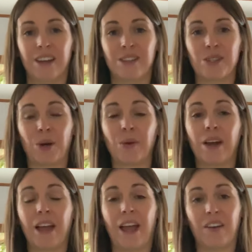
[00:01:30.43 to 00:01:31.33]
So
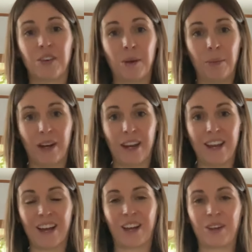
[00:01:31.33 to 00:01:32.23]
have a good
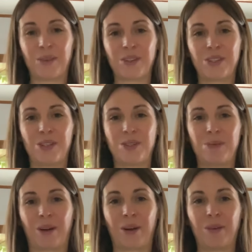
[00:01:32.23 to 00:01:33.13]
Monday. I will see you
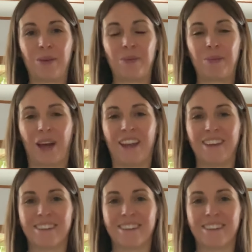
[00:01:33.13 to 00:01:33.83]
tomorrow. Bye.